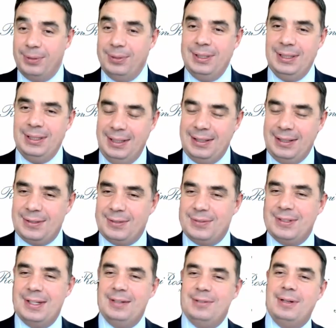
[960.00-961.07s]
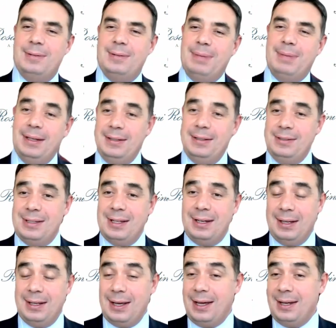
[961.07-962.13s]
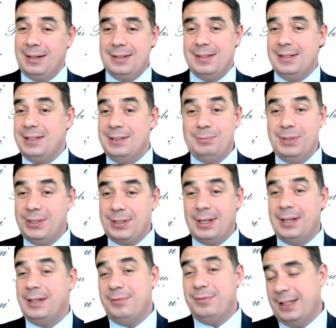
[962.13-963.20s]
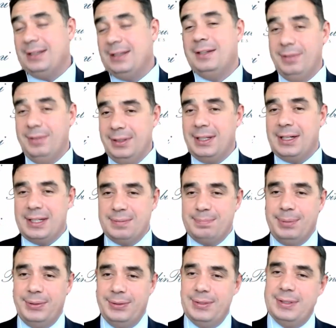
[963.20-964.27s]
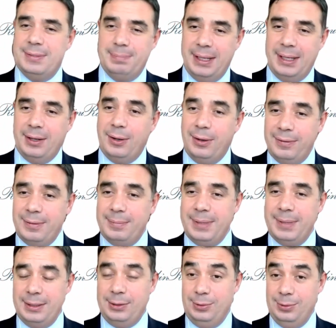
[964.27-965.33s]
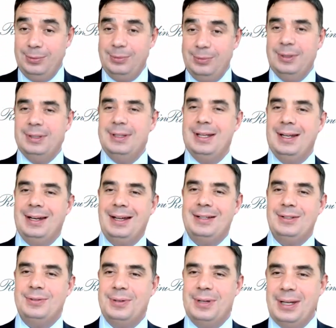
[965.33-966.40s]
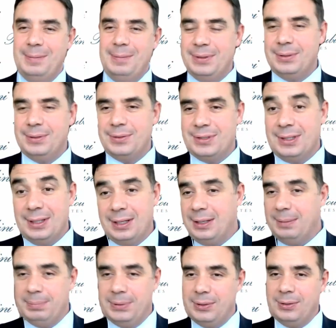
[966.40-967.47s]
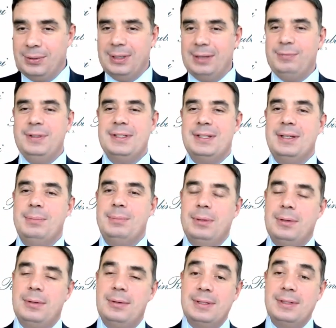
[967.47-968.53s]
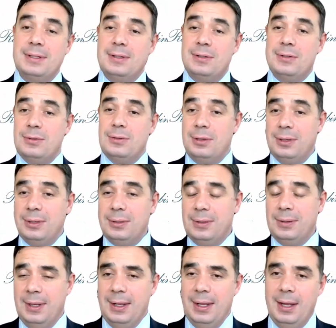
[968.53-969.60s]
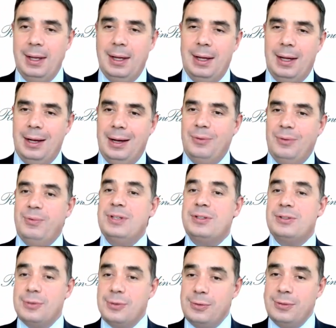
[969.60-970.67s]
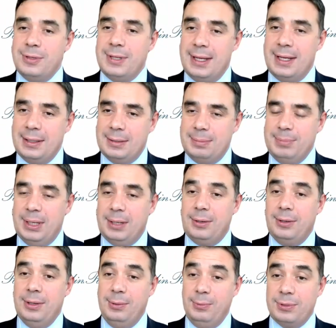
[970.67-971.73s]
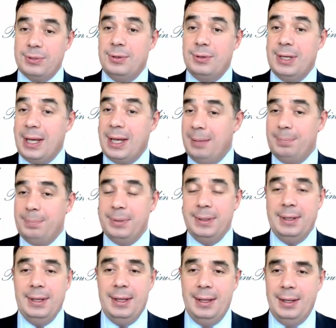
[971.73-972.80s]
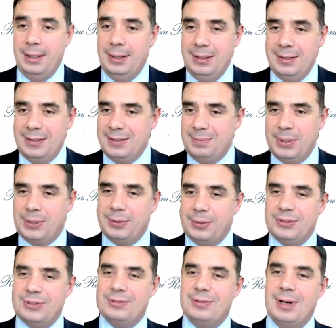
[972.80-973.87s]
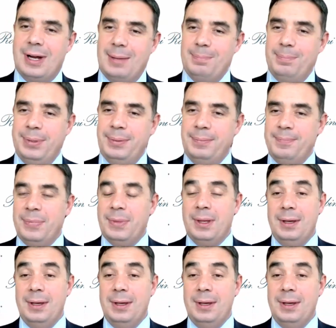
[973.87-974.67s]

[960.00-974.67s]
geopolitics of central bank digital currencies, which are effectively the response by governments to the rise of cryptos and the cryptography, stable coins, and so on. We saw that Bitcoin was going up. This is because Trump